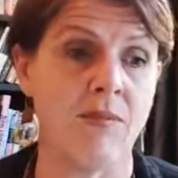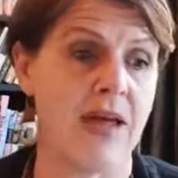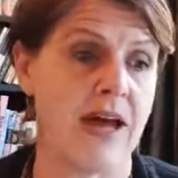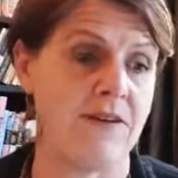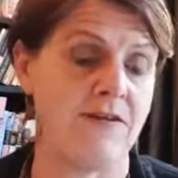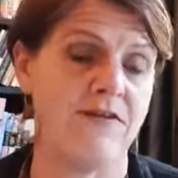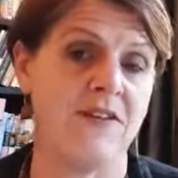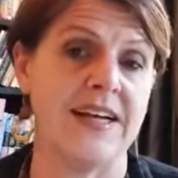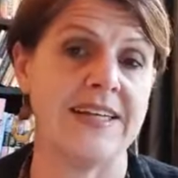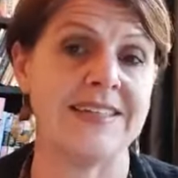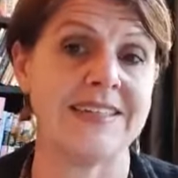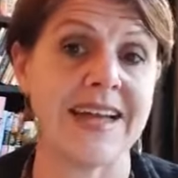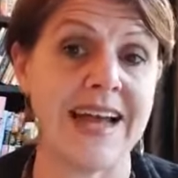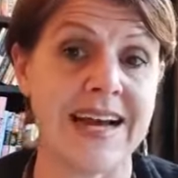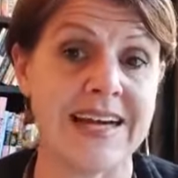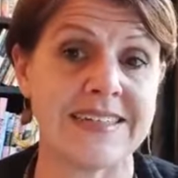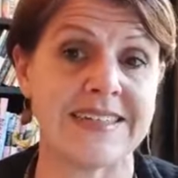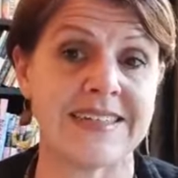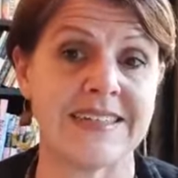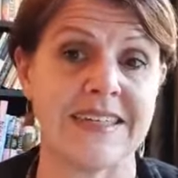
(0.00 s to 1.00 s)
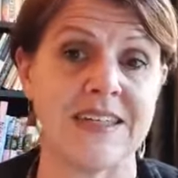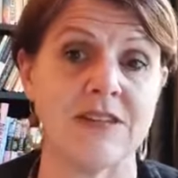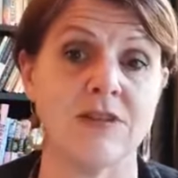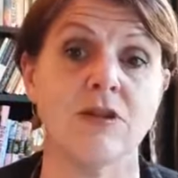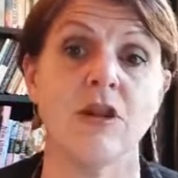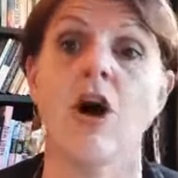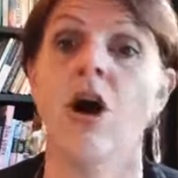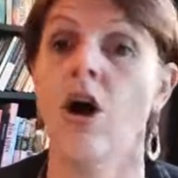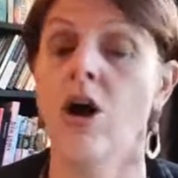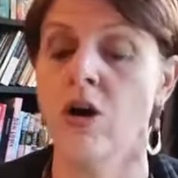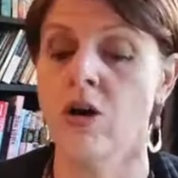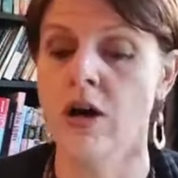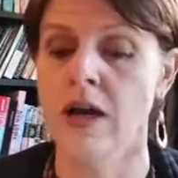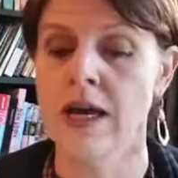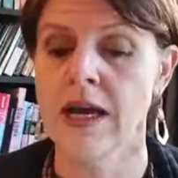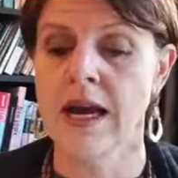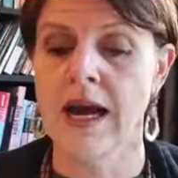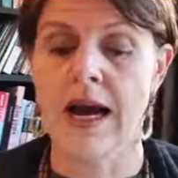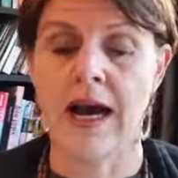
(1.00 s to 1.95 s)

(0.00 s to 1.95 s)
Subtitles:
that fantastic long